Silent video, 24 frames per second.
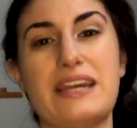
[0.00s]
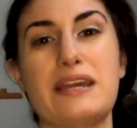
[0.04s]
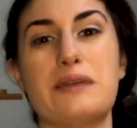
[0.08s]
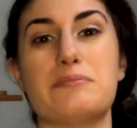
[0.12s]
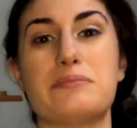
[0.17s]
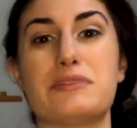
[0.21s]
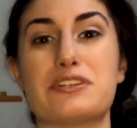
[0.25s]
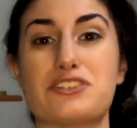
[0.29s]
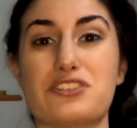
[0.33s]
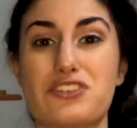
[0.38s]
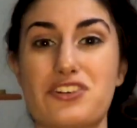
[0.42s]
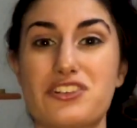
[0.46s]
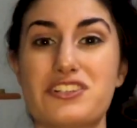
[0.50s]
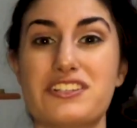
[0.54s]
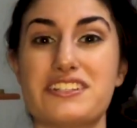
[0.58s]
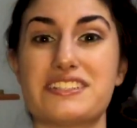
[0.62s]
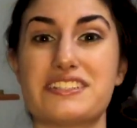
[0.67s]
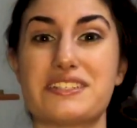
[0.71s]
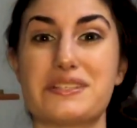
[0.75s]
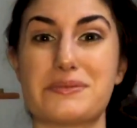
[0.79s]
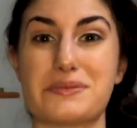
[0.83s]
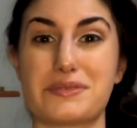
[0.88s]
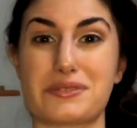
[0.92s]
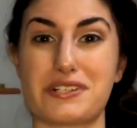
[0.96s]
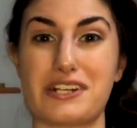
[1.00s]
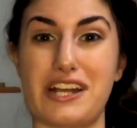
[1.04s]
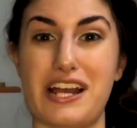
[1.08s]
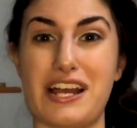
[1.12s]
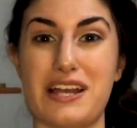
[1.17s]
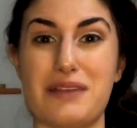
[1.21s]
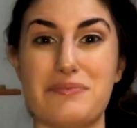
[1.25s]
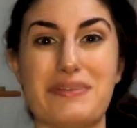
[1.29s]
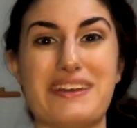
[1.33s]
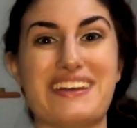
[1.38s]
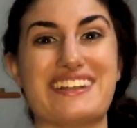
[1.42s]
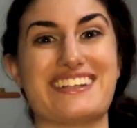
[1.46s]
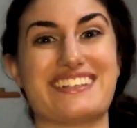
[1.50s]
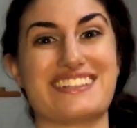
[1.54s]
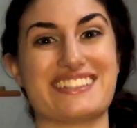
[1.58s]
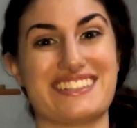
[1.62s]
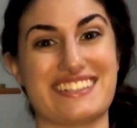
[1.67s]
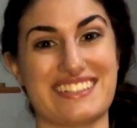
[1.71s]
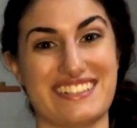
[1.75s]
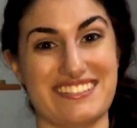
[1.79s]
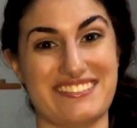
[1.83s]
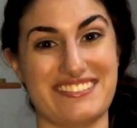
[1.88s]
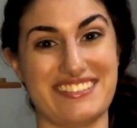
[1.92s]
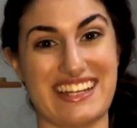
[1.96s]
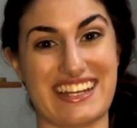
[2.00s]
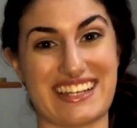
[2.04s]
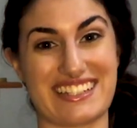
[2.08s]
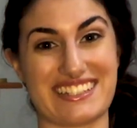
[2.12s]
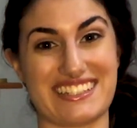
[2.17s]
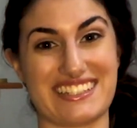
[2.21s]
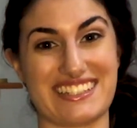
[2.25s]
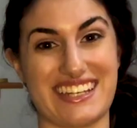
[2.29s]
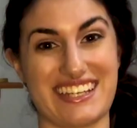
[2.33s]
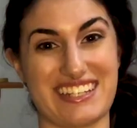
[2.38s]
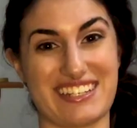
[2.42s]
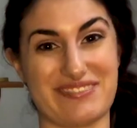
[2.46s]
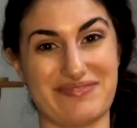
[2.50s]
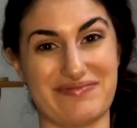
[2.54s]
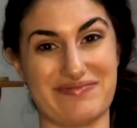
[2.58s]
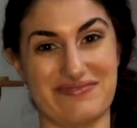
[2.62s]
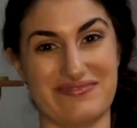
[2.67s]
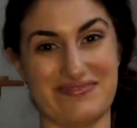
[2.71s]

Be sure to subscribe, and I'll see you next time.